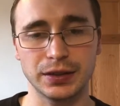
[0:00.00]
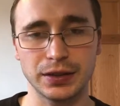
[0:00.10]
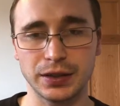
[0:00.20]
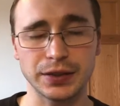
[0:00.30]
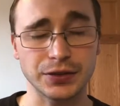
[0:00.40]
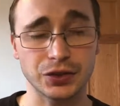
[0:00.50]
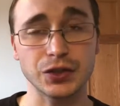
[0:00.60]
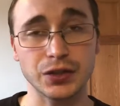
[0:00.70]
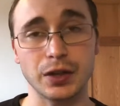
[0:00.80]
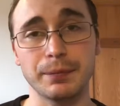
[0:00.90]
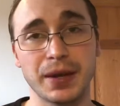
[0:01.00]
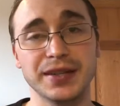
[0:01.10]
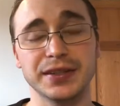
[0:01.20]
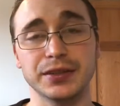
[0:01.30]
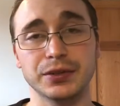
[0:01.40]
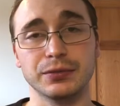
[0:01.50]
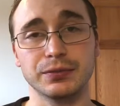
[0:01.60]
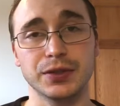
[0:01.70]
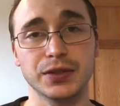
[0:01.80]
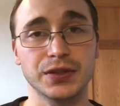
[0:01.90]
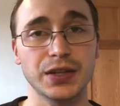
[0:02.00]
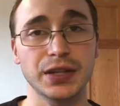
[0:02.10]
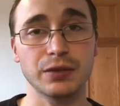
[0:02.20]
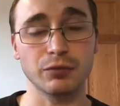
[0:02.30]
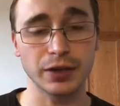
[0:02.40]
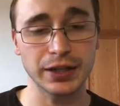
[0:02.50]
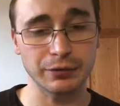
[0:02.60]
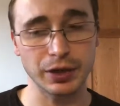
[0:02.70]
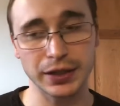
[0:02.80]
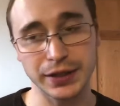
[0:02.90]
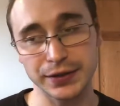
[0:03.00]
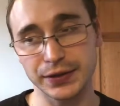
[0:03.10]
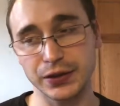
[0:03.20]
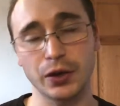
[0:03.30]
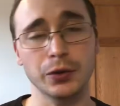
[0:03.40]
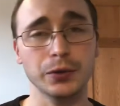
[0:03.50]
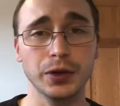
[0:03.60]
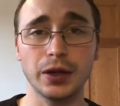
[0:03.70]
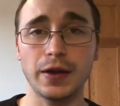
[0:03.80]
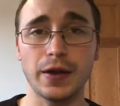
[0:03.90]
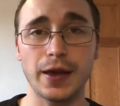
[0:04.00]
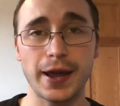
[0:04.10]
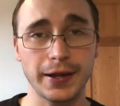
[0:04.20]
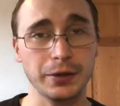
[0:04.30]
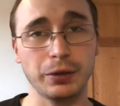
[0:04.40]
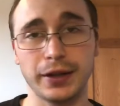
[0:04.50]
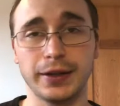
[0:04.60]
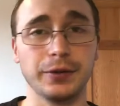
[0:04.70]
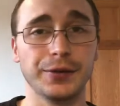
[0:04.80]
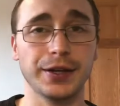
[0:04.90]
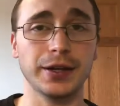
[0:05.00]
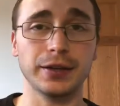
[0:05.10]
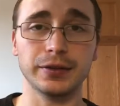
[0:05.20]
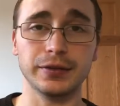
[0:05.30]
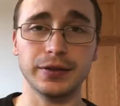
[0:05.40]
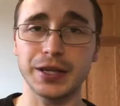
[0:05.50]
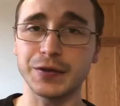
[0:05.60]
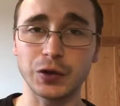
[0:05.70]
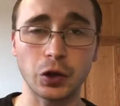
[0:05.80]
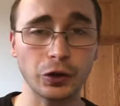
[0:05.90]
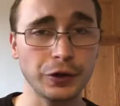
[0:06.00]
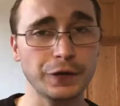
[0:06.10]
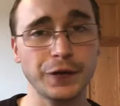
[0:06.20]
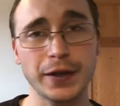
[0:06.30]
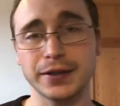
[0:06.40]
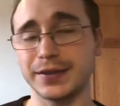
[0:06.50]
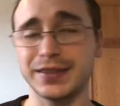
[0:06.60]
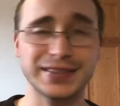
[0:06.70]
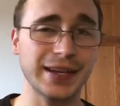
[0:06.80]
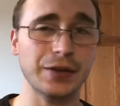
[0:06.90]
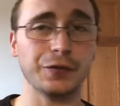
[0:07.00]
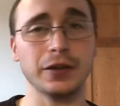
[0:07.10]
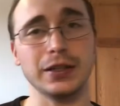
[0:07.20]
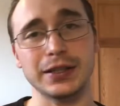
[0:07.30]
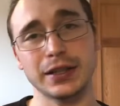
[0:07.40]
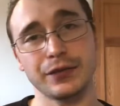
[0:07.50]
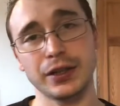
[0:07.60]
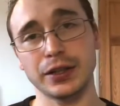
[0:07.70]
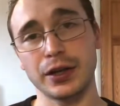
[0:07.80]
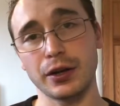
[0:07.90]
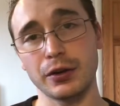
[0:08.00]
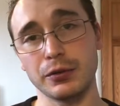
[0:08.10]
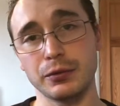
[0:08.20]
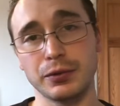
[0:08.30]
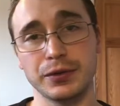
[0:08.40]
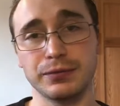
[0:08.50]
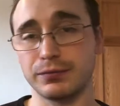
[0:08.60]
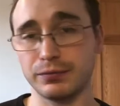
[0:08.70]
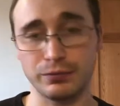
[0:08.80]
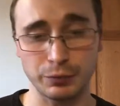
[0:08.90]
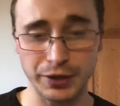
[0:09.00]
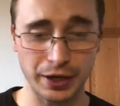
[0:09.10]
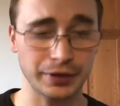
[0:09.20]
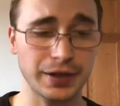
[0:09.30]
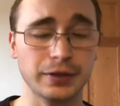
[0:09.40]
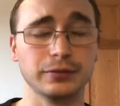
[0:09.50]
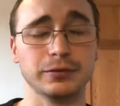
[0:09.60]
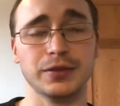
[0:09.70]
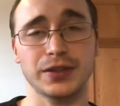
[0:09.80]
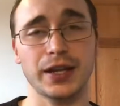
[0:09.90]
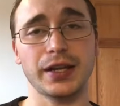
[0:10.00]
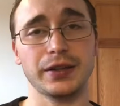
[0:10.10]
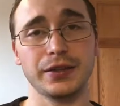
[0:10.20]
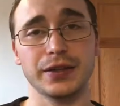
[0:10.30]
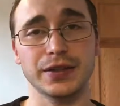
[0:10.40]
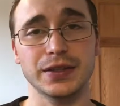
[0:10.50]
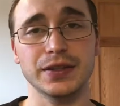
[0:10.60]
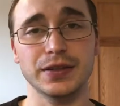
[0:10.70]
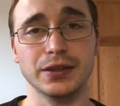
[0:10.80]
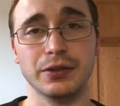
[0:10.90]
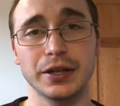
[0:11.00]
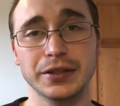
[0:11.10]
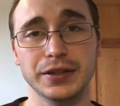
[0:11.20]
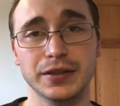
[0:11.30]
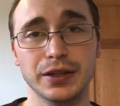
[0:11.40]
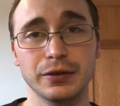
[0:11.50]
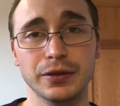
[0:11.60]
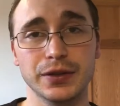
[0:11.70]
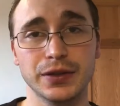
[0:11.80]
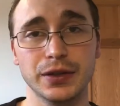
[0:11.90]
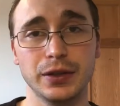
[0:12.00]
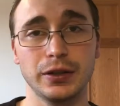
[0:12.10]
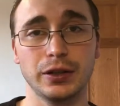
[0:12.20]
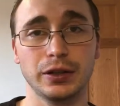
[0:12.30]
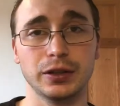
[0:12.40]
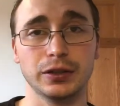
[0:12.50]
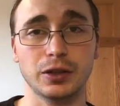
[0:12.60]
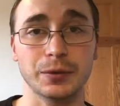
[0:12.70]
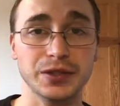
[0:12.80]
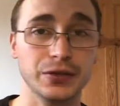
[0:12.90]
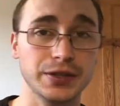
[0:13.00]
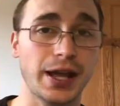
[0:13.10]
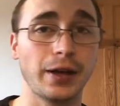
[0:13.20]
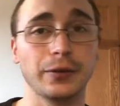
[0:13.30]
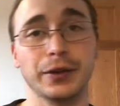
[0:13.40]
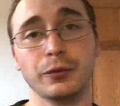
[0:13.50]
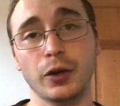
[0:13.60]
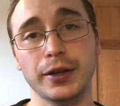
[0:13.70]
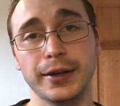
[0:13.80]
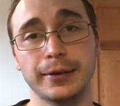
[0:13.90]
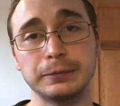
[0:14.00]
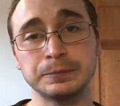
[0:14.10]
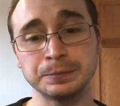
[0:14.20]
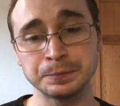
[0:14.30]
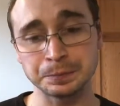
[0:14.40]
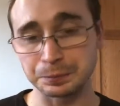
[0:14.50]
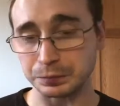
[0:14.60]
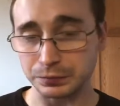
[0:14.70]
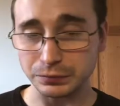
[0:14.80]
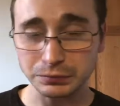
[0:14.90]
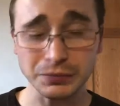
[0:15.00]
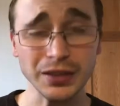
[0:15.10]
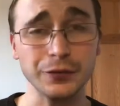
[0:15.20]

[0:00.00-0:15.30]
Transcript: it's just amazing to, to see. It really, really is. So, anyone out there, even on the fence, definitely give it a go. With without a doubt, say that this is the greatest series uh, comic series out there right now. If